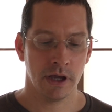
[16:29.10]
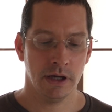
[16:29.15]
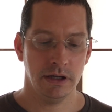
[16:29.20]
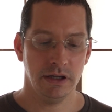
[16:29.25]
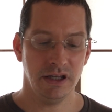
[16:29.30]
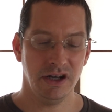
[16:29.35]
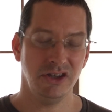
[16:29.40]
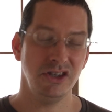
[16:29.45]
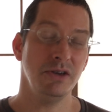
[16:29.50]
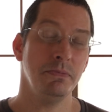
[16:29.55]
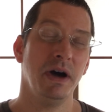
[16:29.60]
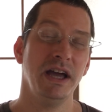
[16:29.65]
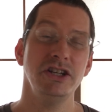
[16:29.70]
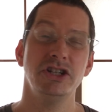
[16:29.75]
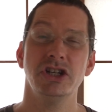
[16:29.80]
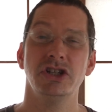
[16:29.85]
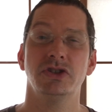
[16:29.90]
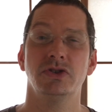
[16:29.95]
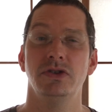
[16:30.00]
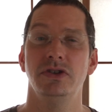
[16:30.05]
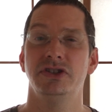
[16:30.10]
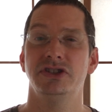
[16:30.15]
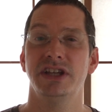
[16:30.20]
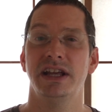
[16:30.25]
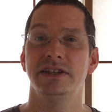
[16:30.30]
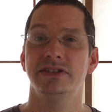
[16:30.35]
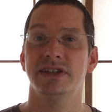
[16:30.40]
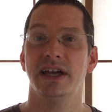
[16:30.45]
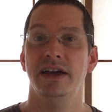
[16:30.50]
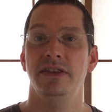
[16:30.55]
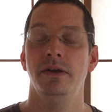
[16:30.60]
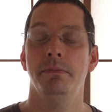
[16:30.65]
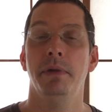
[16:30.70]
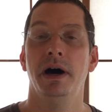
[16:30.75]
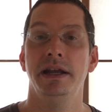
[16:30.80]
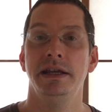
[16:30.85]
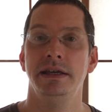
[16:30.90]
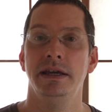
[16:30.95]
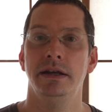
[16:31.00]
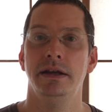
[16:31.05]
you know, you might just set aside the
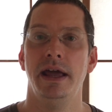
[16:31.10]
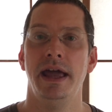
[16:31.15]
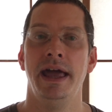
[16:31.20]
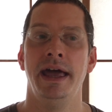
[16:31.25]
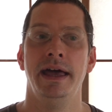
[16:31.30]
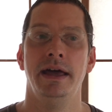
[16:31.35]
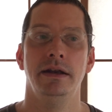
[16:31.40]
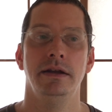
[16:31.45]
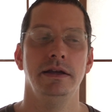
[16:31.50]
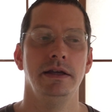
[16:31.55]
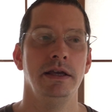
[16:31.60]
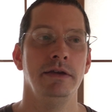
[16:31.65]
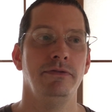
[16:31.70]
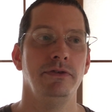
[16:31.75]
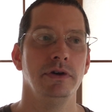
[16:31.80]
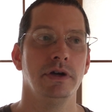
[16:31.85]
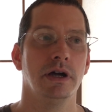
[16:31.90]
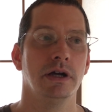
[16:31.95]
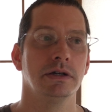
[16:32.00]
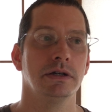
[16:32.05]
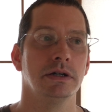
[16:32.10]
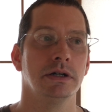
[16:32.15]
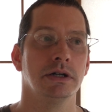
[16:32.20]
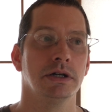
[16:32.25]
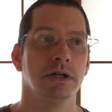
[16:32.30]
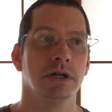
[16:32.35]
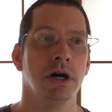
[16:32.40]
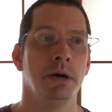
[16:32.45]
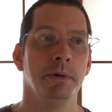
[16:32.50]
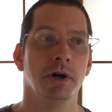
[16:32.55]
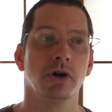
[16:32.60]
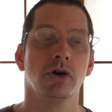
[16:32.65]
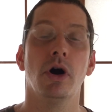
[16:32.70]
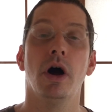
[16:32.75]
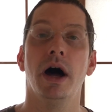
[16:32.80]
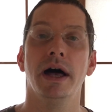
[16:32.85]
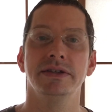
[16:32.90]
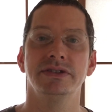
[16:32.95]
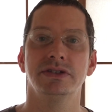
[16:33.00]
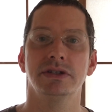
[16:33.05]
money, and if you come
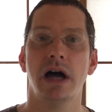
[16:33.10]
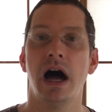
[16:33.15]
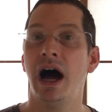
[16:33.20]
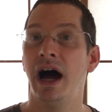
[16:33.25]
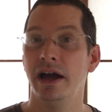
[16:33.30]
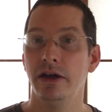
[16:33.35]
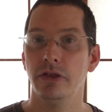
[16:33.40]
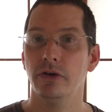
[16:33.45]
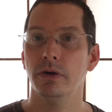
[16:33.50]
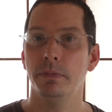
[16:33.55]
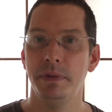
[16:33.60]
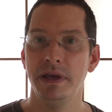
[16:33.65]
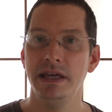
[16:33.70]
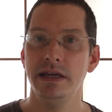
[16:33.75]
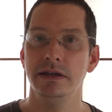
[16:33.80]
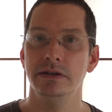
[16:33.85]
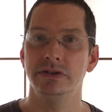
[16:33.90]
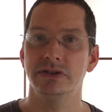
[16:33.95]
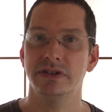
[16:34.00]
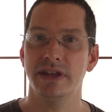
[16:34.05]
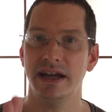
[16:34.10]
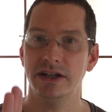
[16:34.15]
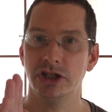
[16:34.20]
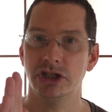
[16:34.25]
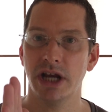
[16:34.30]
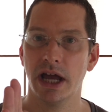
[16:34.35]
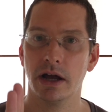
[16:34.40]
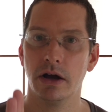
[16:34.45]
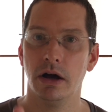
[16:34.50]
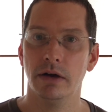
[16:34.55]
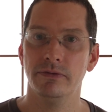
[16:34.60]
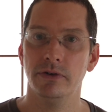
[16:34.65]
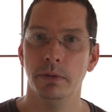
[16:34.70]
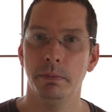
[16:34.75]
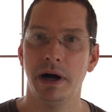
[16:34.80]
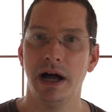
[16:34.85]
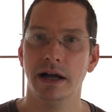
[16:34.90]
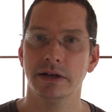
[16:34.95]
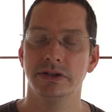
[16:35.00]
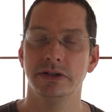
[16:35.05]
across either piece that check off your
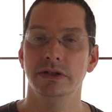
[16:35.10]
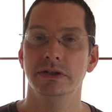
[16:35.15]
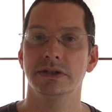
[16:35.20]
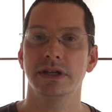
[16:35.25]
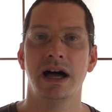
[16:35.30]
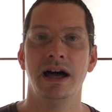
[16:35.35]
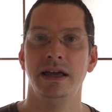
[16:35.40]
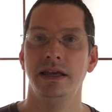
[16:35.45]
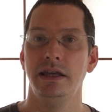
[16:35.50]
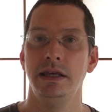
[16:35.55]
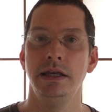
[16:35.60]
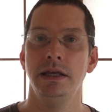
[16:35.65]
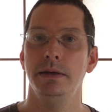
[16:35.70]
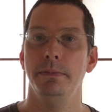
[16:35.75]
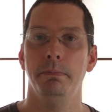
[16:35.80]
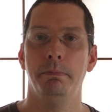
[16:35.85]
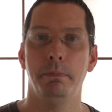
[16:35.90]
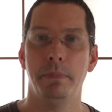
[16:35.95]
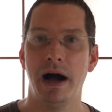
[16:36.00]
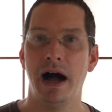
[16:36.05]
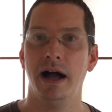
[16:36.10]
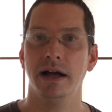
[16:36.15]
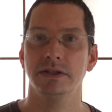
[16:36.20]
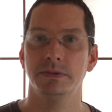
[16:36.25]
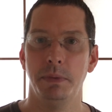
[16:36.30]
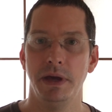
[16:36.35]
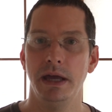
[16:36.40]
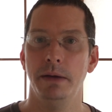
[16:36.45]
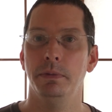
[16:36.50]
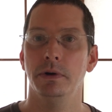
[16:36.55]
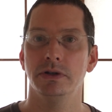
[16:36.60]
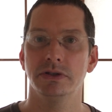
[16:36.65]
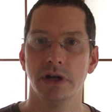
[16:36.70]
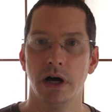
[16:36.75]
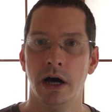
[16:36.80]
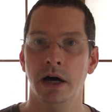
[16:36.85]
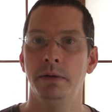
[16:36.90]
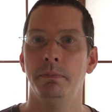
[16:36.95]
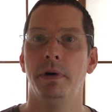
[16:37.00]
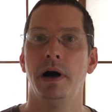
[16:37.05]
boxes, i.e. box papers,
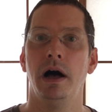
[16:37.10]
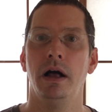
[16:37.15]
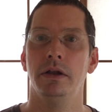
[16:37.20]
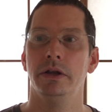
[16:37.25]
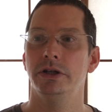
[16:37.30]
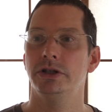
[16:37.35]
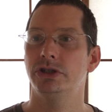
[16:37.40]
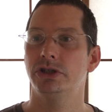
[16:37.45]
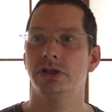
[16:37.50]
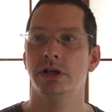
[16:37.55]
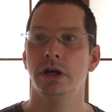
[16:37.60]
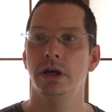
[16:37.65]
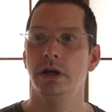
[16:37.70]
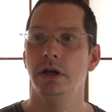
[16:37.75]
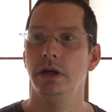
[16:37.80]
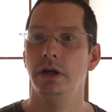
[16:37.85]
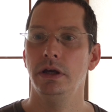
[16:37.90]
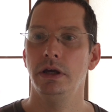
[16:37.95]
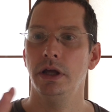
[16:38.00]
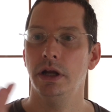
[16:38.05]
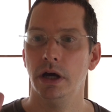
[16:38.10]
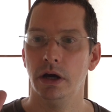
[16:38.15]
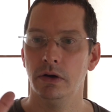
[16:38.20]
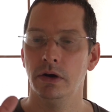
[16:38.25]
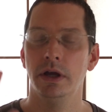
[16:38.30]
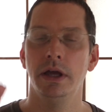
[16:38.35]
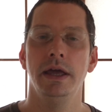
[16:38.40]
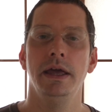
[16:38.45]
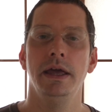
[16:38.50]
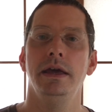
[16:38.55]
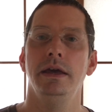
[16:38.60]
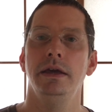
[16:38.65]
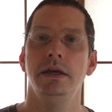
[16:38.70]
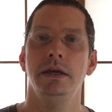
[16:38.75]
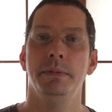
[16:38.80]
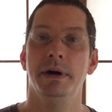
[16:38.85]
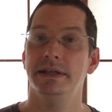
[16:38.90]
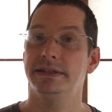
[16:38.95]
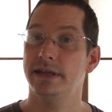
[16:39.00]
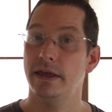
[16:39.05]
unpolished, you know, you
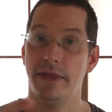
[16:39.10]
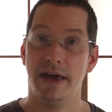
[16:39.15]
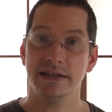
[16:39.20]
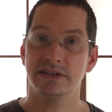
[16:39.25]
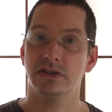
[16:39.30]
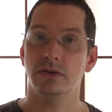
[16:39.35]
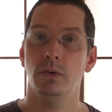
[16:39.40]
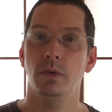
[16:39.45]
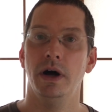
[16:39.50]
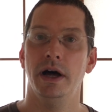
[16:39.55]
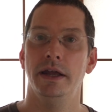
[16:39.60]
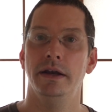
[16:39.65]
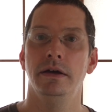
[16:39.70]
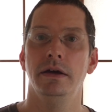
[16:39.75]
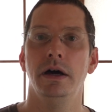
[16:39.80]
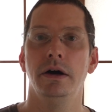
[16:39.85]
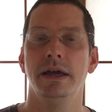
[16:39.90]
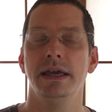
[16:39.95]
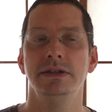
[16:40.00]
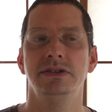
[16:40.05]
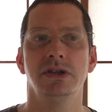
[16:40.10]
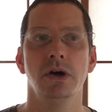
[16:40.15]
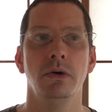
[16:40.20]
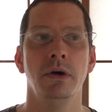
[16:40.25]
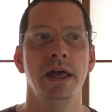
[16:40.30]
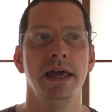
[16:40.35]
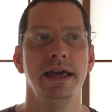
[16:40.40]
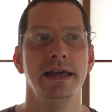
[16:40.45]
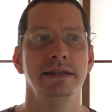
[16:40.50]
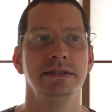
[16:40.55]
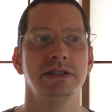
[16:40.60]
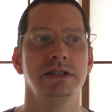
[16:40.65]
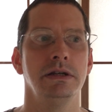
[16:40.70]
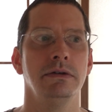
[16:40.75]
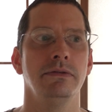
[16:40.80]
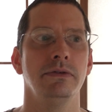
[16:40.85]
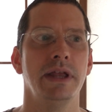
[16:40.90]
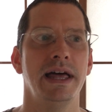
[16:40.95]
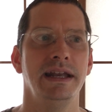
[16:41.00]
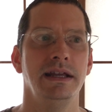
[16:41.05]
might say that's the one. Okay, so instead
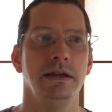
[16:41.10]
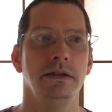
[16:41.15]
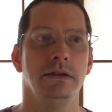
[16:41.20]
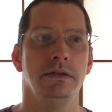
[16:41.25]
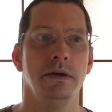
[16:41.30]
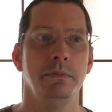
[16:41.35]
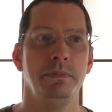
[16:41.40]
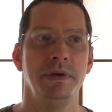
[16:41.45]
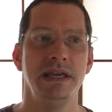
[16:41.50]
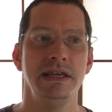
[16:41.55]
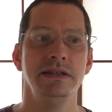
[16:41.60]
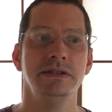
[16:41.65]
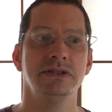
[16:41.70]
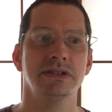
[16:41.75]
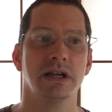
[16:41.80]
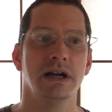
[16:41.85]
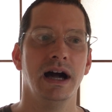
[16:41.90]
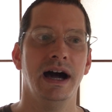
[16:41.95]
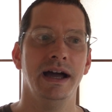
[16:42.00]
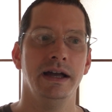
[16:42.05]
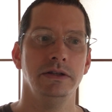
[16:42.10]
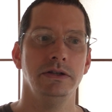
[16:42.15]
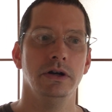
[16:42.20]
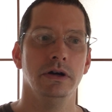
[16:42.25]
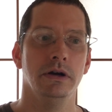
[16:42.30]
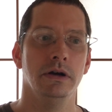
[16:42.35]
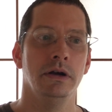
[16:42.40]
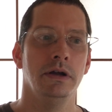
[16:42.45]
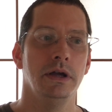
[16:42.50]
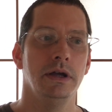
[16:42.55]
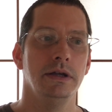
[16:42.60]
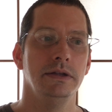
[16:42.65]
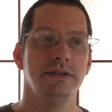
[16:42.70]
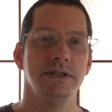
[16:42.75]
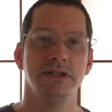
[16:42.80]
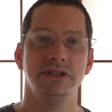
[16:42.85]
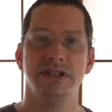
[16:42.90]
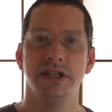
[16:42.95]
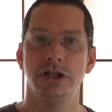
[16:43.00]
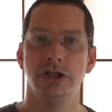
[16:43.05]
of letting the piece guide your
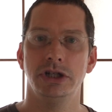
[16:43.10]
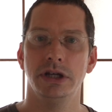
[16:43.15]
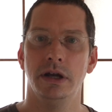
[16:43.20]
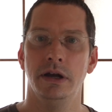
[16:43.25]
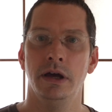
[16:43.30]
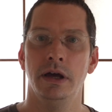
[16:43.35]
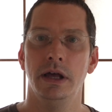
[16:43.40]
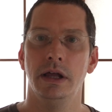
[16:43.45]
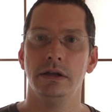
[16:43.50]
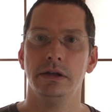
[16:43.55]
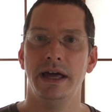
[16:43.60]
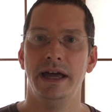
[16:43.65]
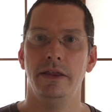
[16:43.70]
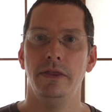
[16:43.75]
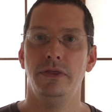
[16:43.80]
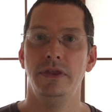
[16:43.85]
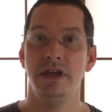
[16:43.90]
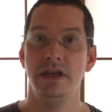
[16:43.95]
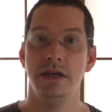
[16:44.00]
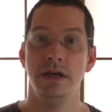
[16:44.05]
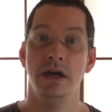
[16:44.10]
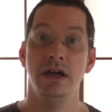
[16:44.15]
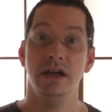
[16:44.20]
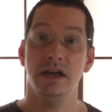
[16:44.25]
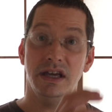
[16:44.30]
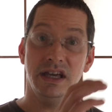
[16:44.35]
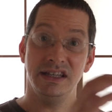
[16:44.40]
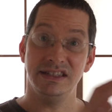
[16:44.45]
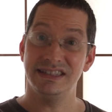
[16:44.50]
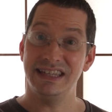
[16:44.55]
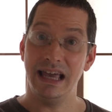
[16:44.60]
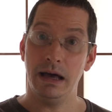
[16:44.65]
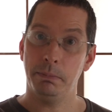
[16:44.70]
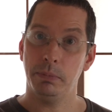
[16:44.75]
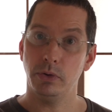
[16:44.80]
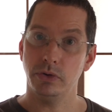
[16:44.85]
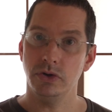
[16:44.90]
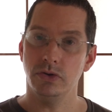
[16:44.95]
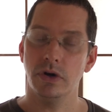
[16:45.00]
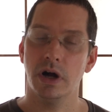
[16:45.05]
decision, let the
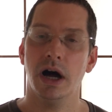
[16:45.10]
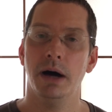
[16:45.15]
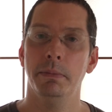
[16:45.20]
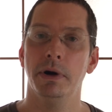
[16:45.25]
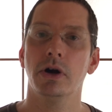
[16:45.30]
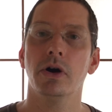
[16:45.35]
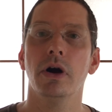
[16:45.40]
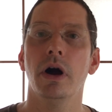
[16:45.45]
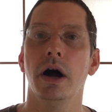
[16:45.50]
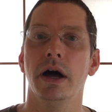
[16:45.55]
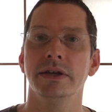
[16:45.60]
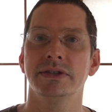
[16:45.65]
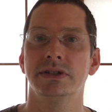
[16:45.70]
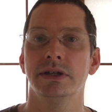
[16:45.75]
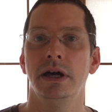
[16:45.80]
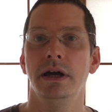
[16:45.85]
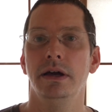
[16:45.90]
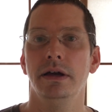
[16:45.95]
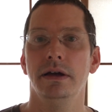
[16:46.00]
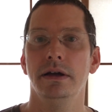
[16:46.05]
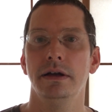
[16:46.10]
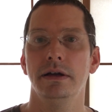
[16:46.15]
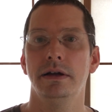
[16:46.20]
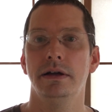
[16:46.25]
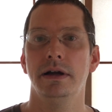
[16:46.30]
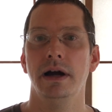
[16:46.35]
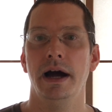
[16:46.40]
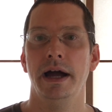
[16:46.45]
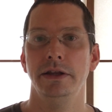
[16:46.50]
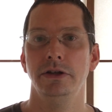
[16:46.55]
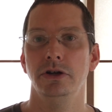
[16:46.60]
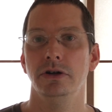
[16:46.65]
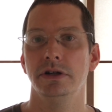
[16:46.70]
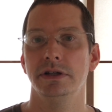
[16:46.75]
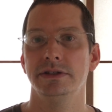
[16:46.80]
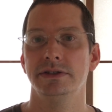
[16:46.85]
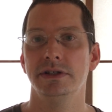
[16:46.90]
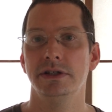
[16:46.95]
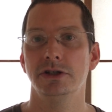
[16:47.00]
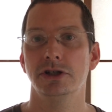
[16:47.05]
example you come across guide your
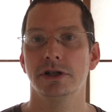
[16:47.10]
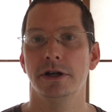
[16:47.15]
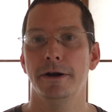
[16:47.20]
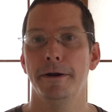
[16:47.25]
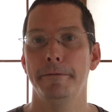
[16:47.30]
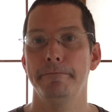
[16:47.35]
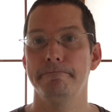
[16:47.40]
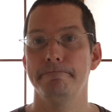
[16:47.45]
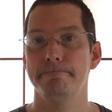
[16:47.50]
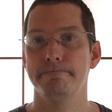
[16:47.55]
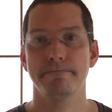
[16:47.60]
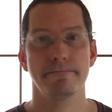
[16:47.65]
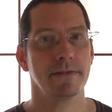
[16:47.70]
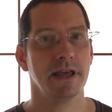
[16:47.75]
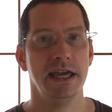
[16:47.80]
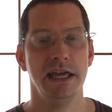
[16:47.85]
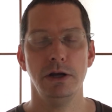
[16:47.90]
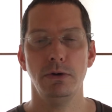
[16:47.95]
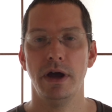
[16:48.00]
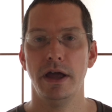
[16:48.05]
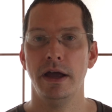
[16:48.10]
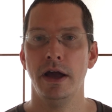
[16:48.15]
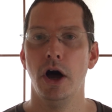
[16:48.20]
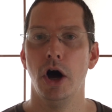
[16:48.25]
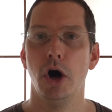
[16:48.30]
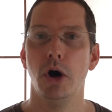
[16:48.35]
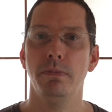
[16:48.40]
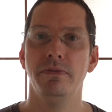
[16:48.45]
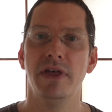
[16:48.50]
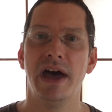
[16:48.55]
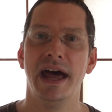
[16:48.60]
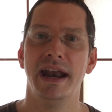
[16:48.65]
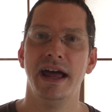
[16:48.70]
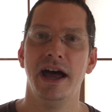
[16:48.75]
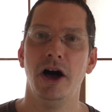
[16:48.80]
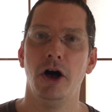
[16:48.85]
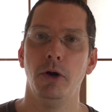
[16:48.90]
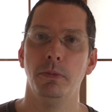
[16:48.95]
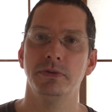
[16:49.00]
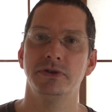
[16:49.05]
decision. Anyway, hope that
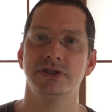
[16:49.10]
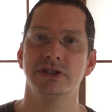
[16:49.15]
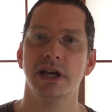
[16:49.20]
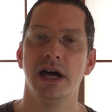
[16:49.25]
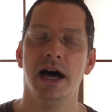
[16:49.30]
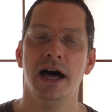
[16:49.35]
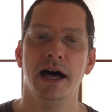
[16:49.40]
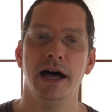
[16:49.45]
helps.